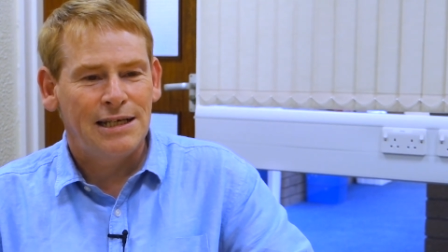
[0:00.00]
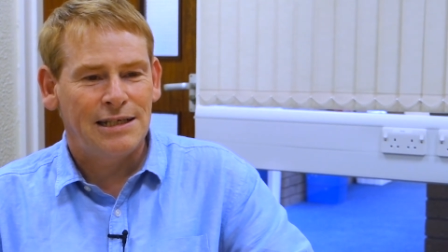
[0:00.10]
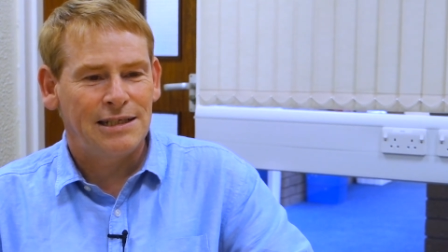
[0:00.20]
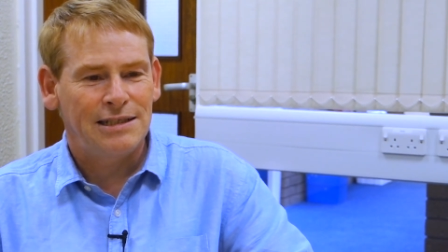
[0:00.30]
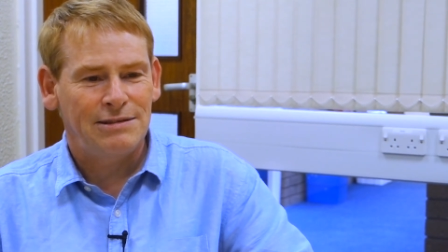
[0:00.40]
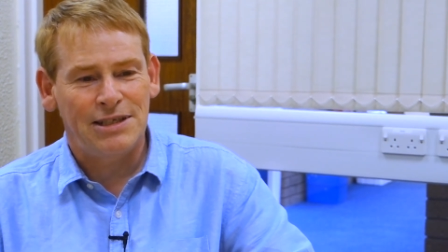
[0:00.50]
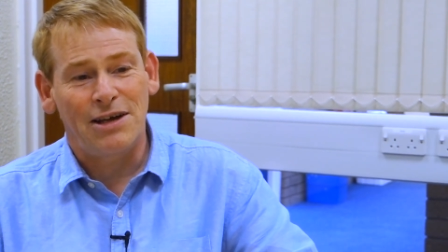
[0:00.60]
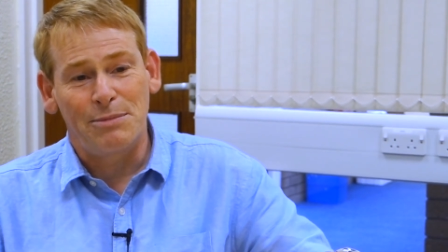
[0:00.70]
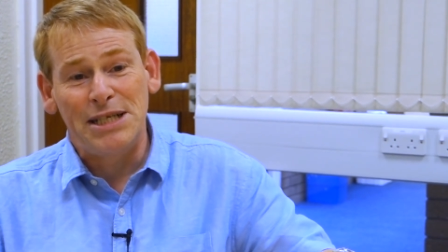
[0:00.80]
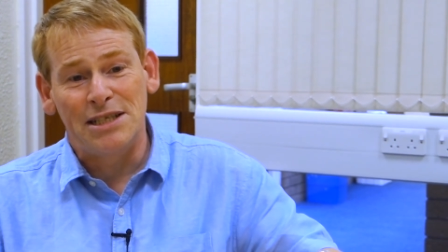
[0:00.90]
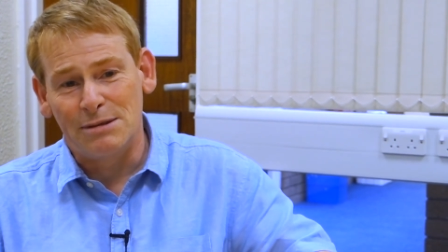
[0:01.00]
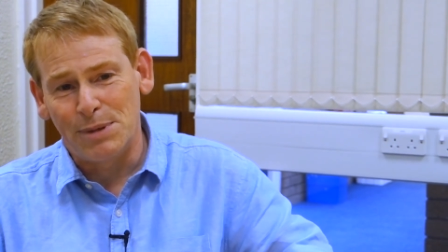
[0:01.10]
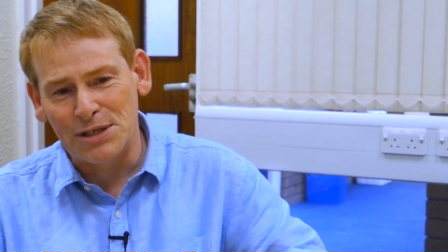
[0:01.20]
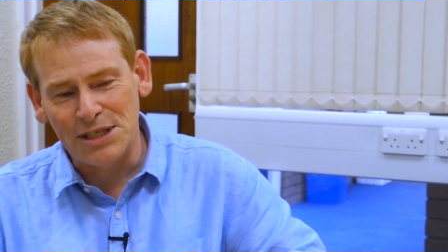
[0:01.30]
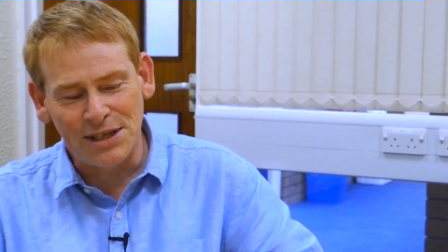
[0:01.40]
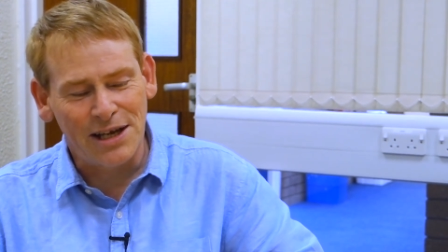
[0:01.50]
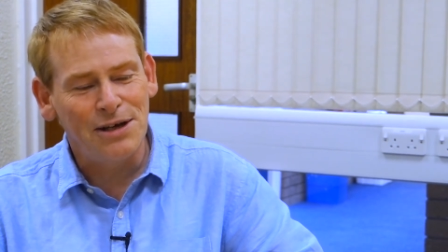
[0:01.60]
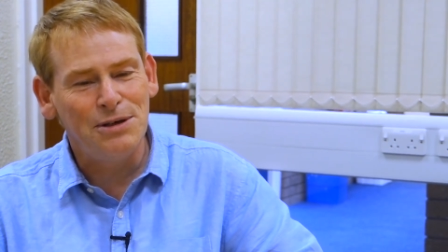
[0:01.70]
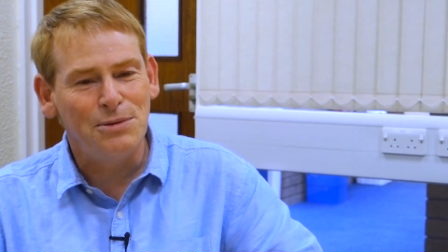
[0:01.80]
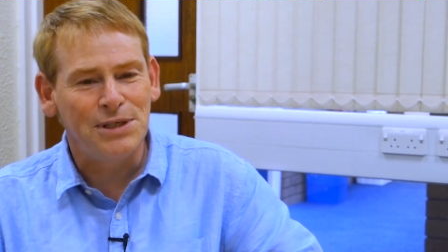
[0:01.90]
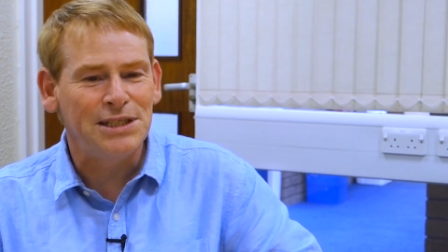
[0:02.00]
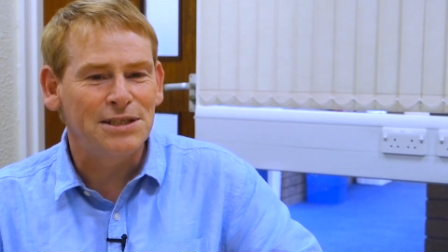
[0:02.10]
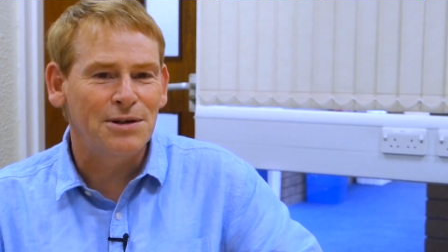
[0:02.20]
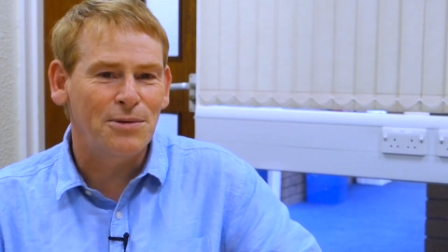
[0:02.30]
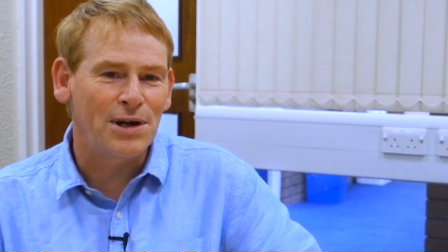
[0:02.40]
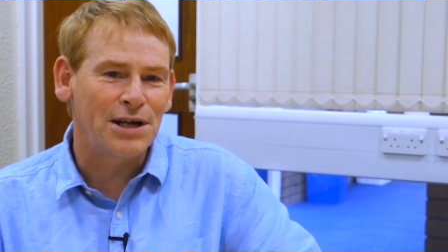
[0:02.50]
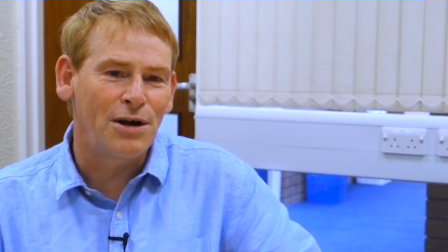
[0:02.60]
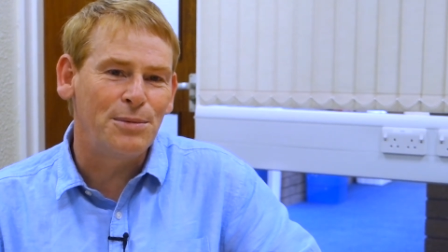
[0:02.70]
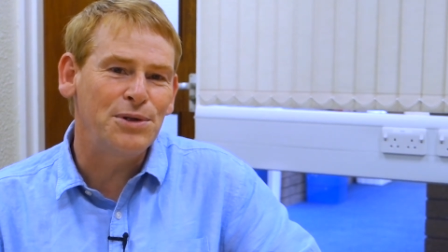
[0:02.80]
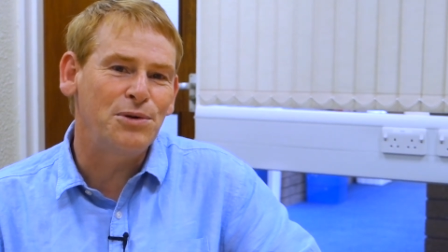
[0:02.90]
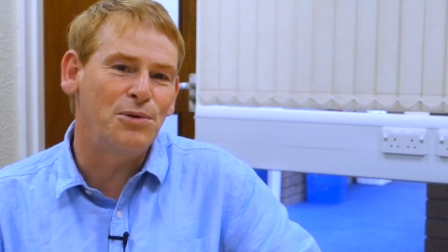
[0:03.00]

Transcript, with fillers: uh, it either means there's bugs in the code, which is quite common,